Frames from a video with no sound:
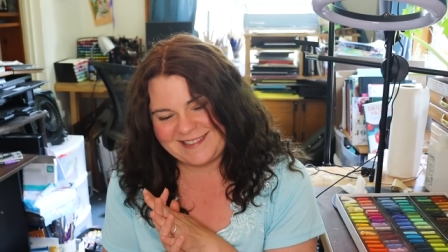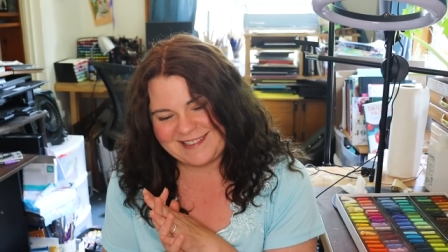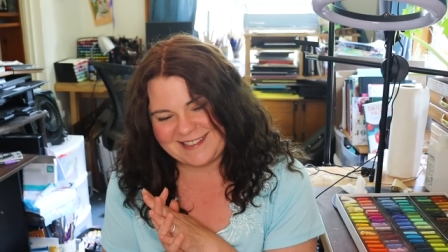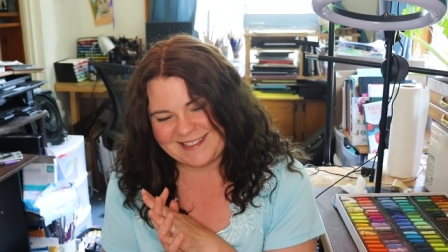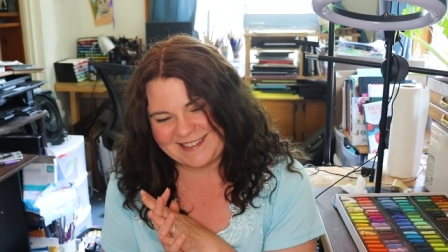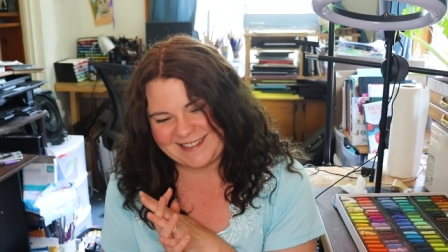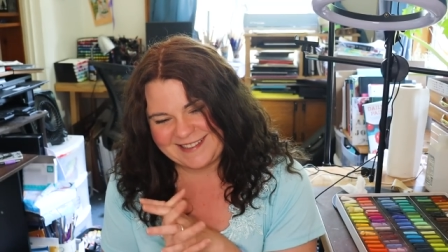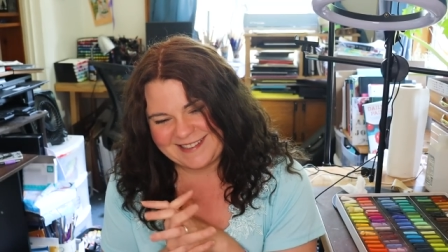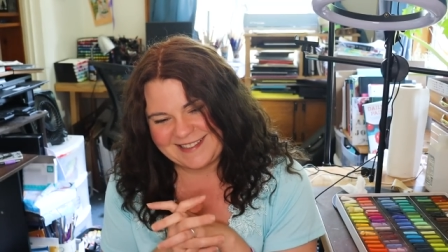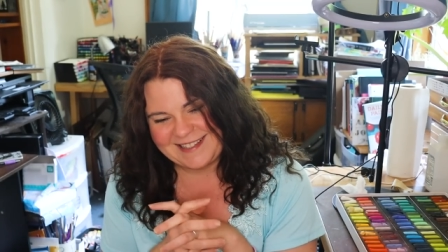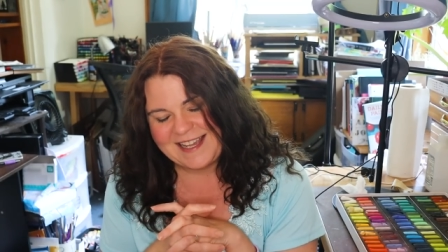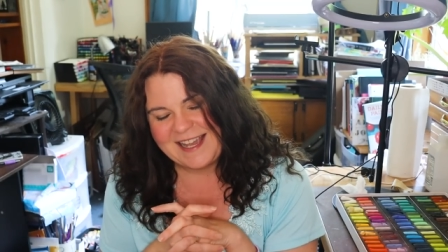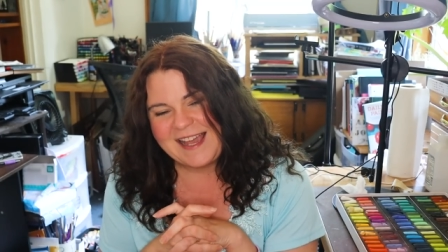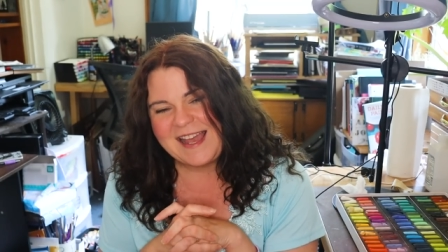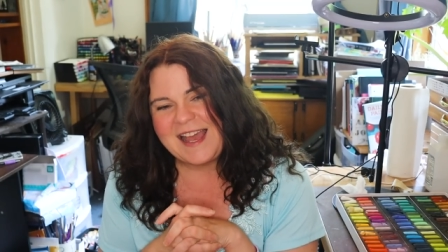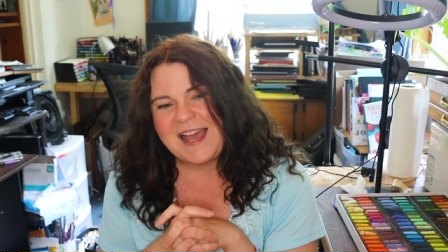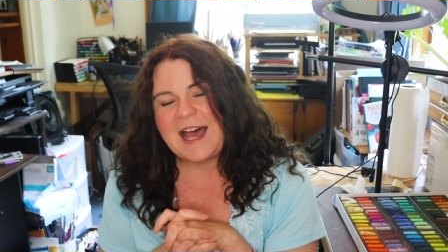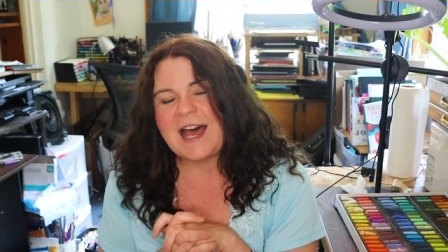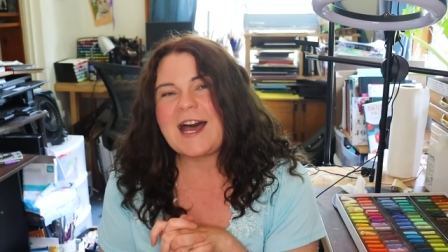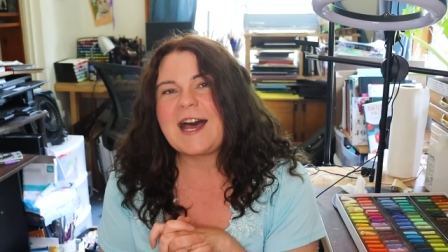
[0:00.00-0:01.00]

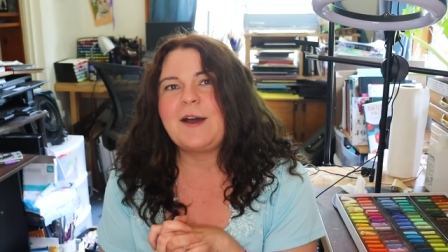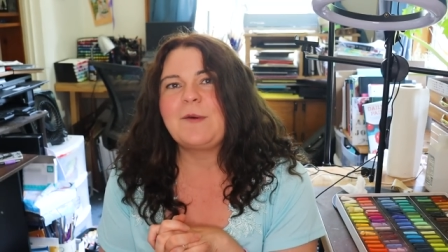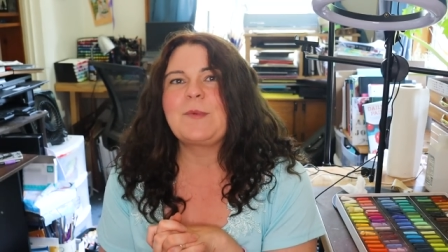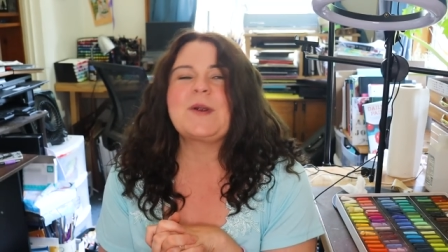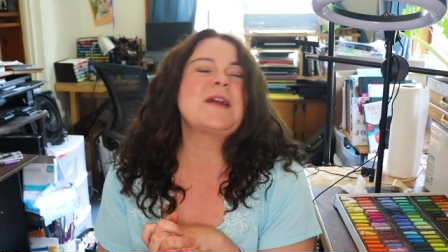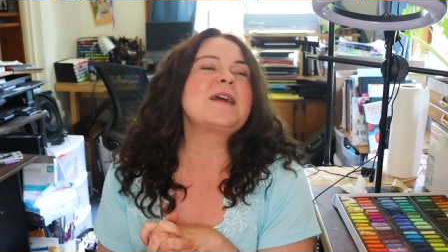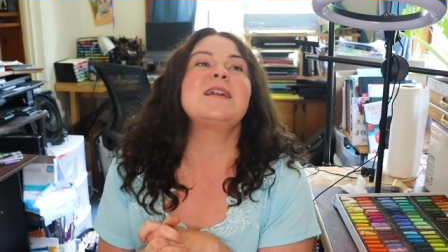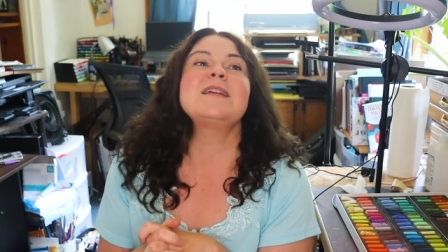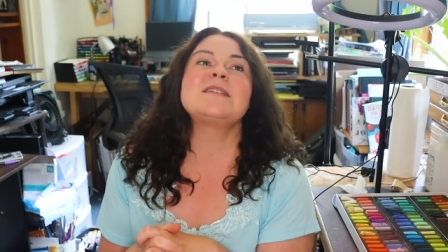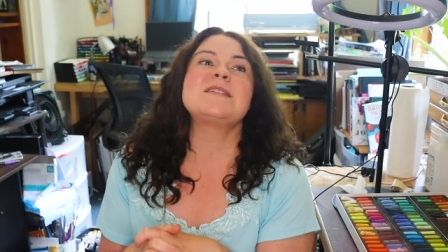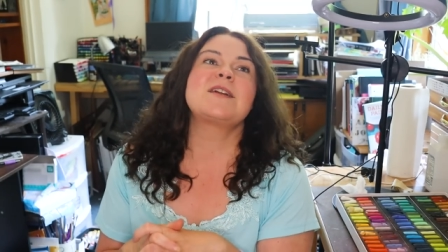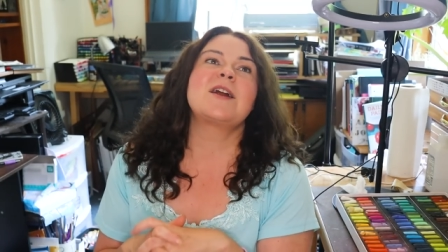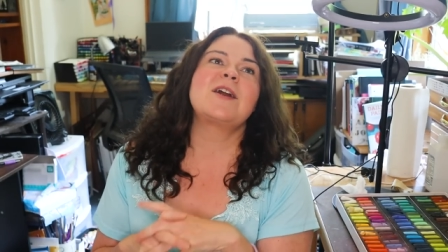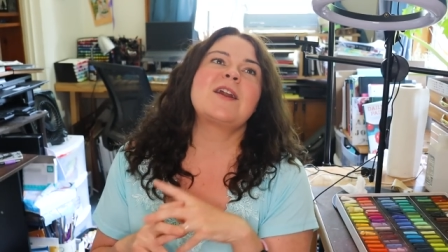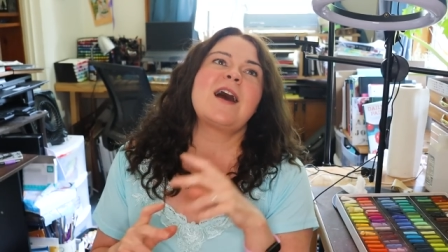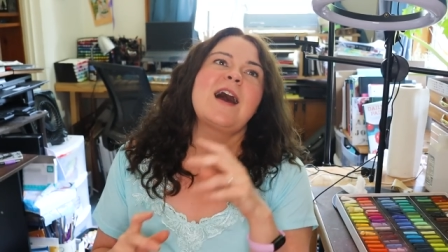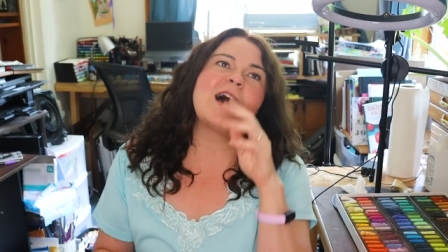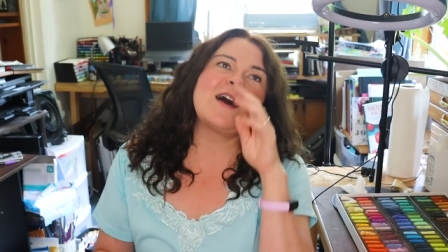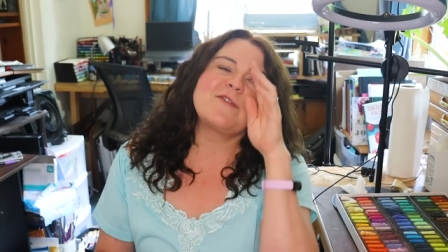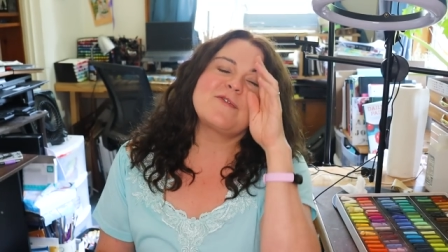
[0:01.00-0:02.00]
Uh, we're going to start
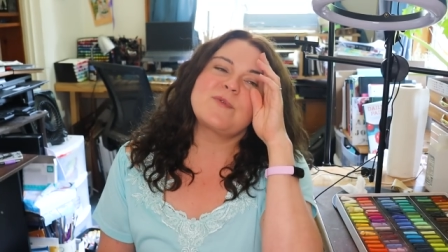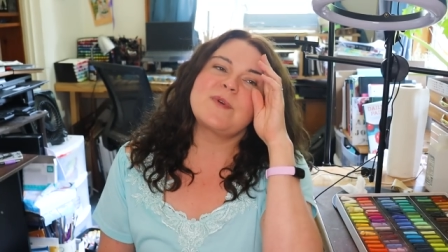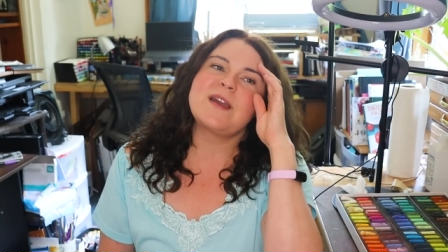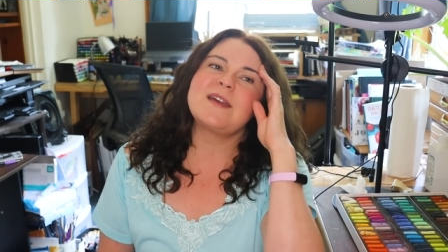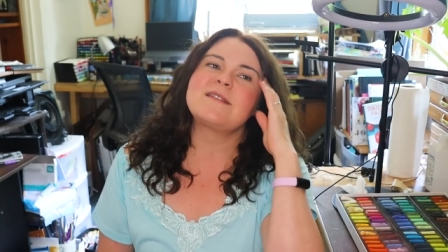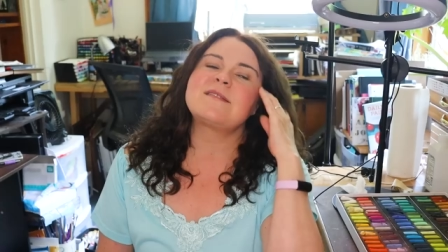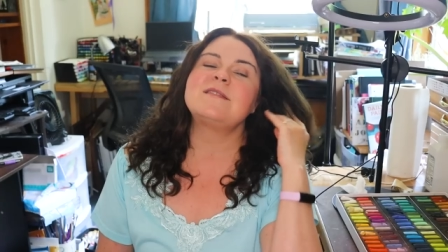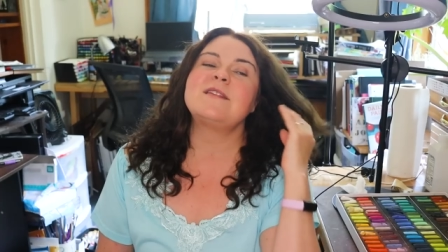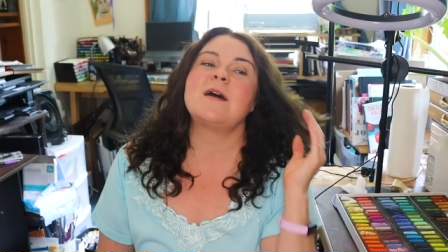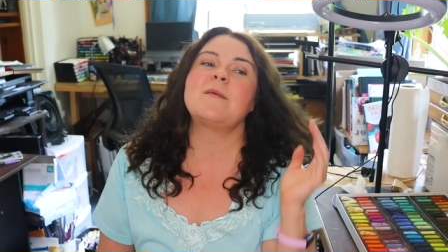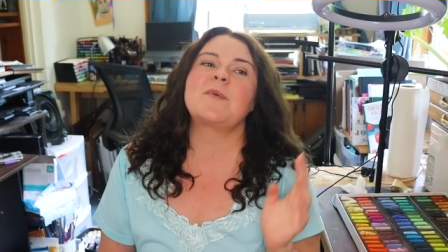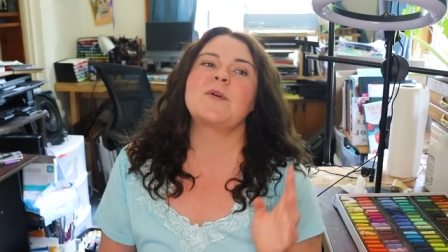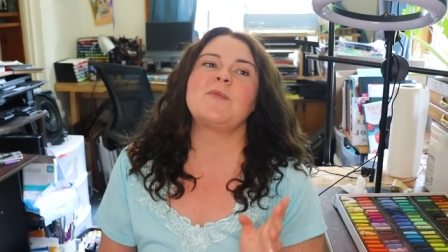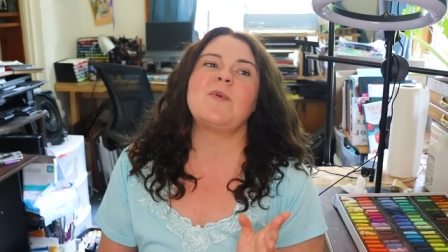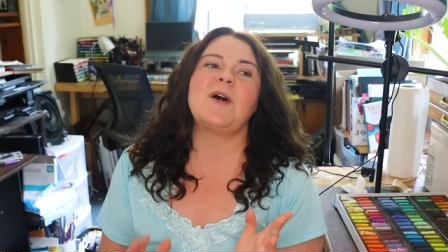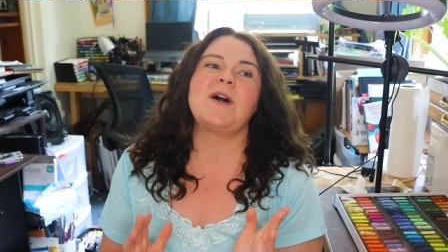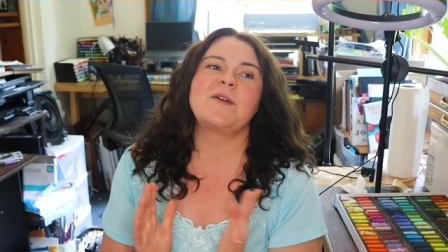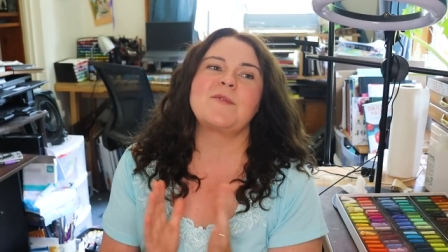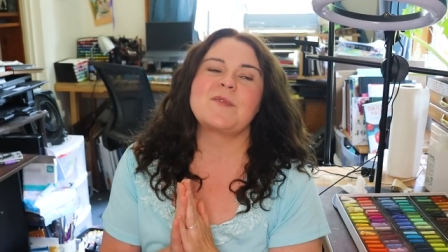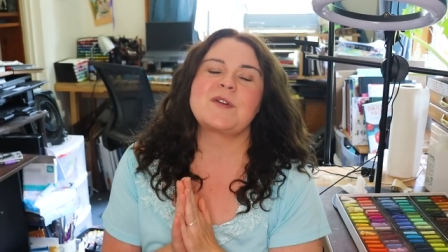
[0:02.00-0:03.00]
off with number
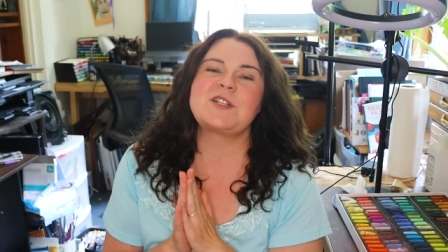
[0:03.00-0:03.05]
one,